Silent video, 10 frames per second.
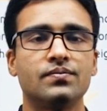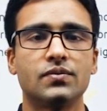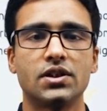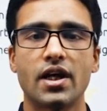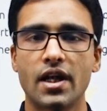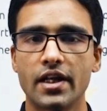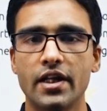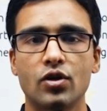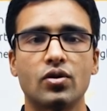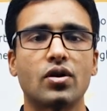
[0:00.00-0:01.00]
directly
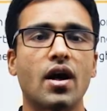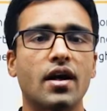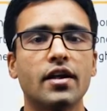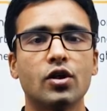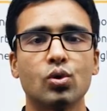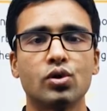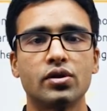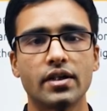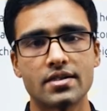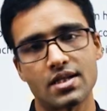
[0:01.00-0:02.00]
in hardly
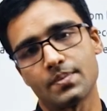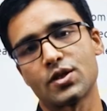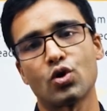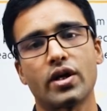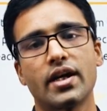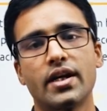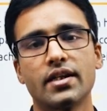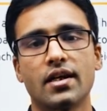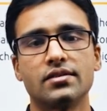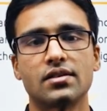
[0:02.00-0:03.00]
2-3 steps you are getting
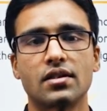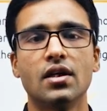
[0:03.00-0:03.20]
the answer.